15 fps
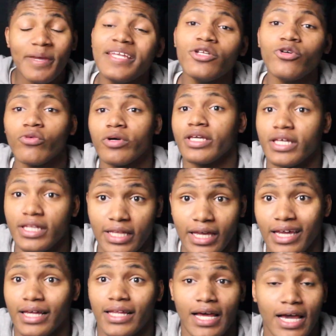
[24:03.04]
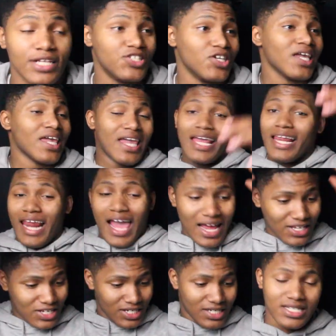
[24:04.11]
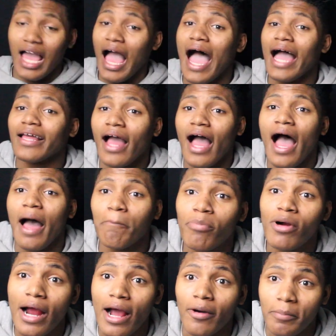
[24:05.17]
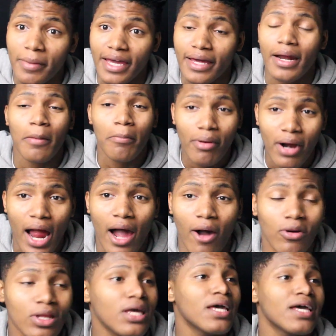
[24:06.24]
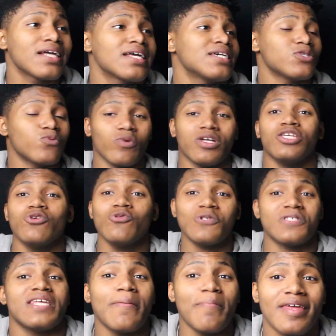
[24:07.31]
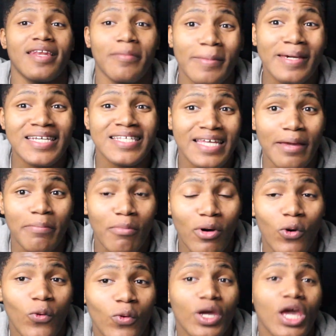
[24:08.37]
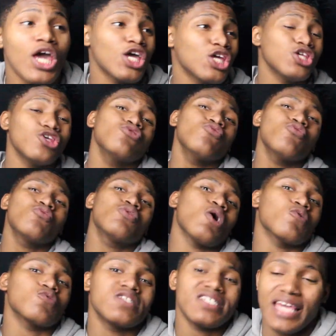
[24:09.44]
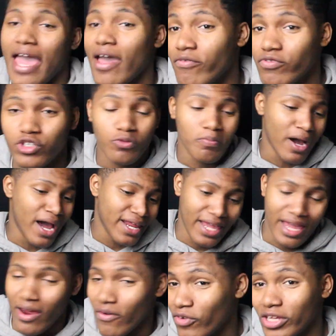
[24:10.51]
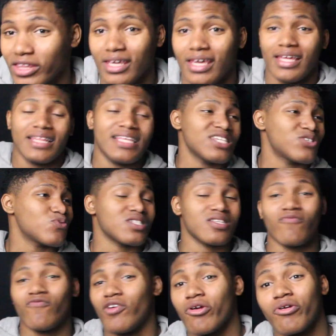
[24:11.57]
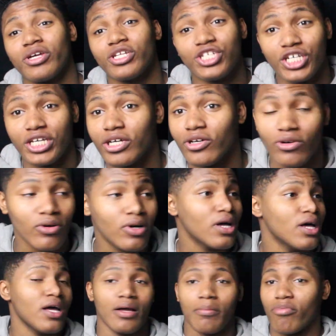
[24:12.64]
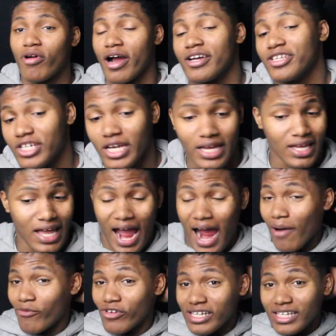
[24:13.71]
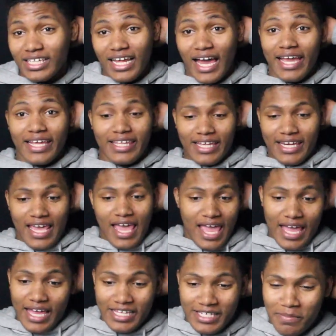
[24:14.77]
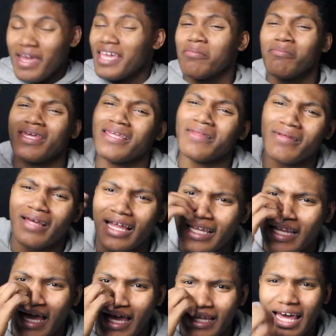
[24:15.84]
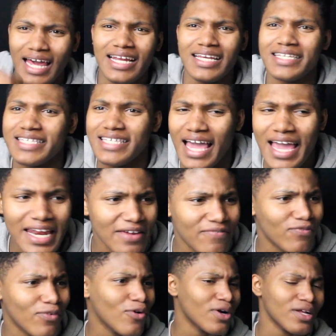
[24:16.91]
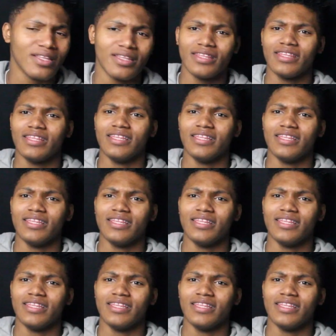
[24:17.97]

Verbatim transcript: been doing your thing, Logic, and I'm proud, man. I'm proud. Because when you step into mixtape mode, you go savage. You body everything. This was a very chill project. I really liked it. It's making me a lot excited for